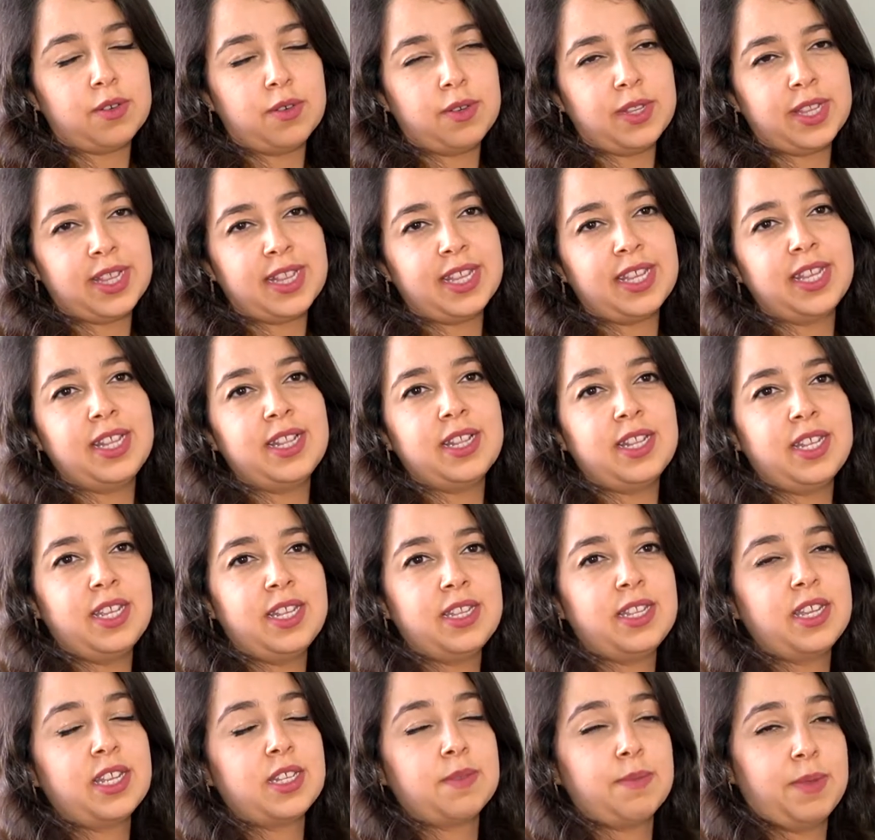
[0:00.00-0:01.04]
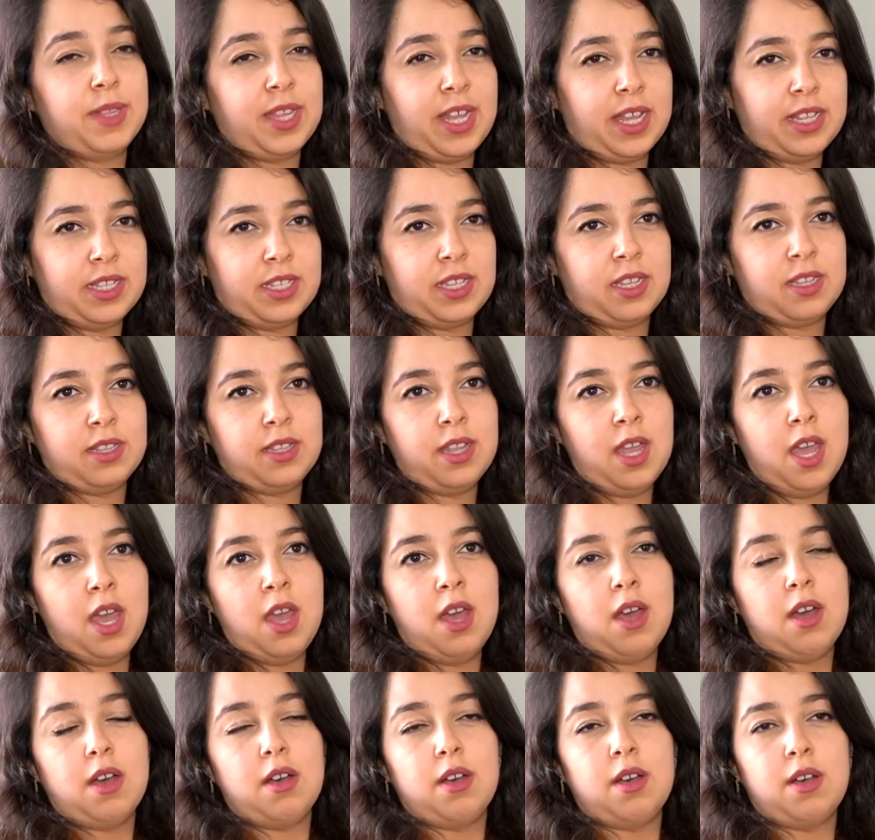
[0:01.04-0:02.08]
currently lead expedition
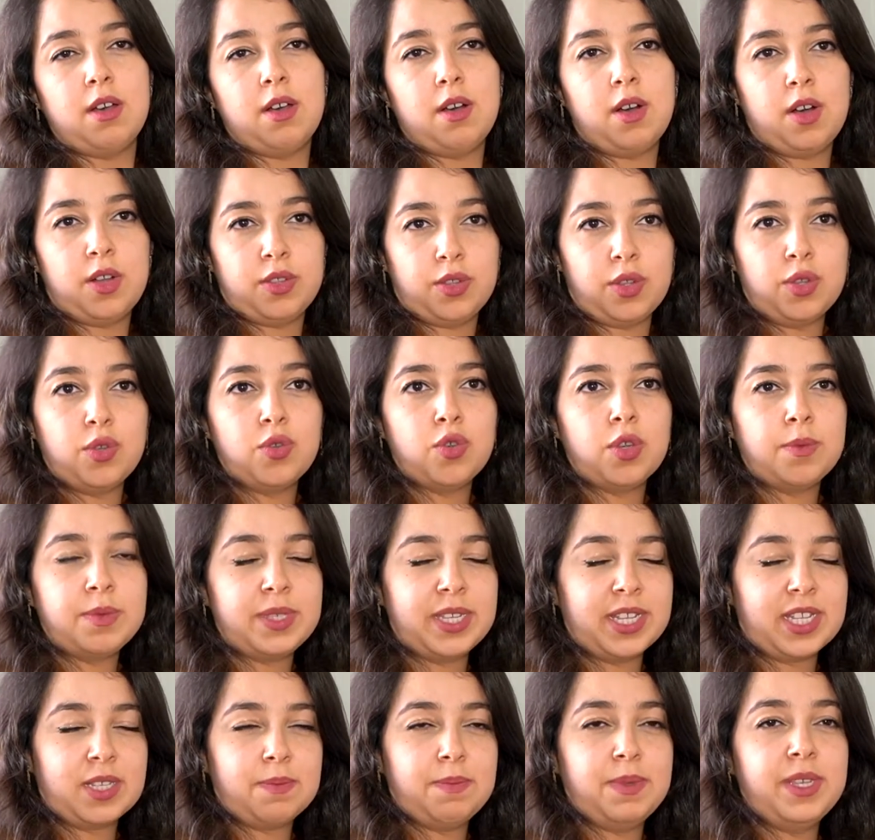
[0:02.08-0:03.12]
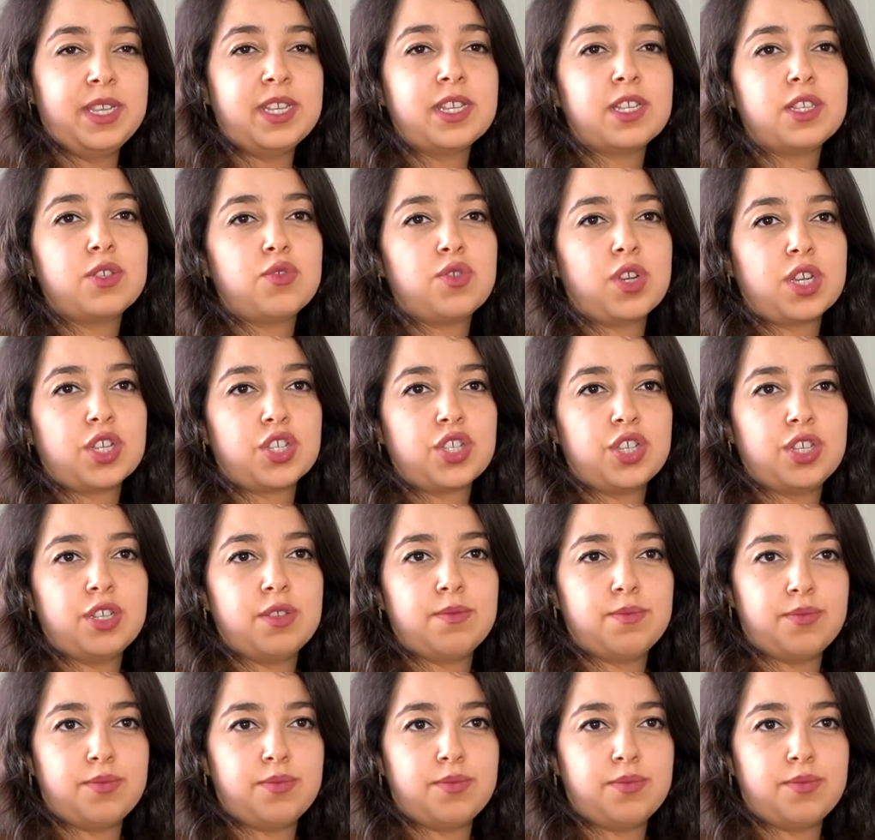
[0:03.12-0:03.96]
on the UM6P construction